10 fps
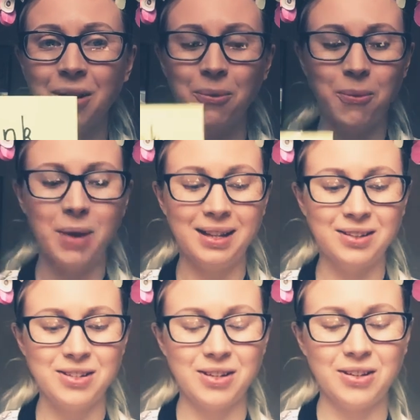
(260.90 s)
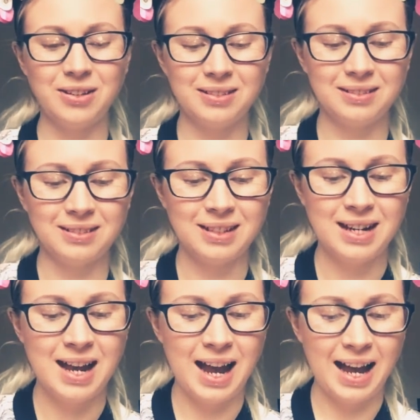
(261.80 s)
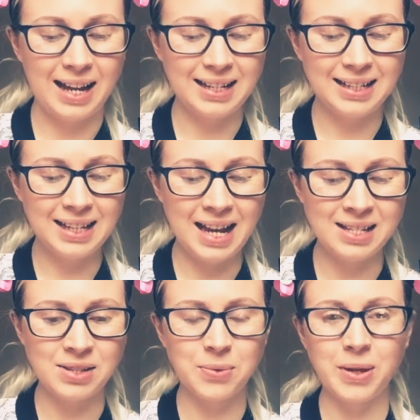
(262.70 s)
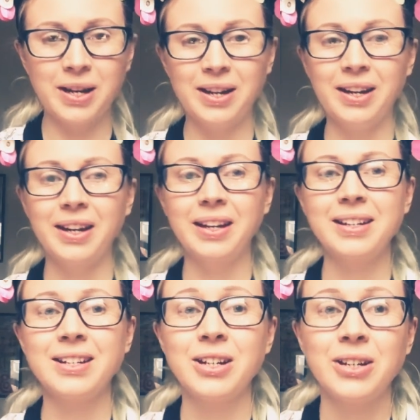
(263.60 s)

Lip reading: Well done. And last word,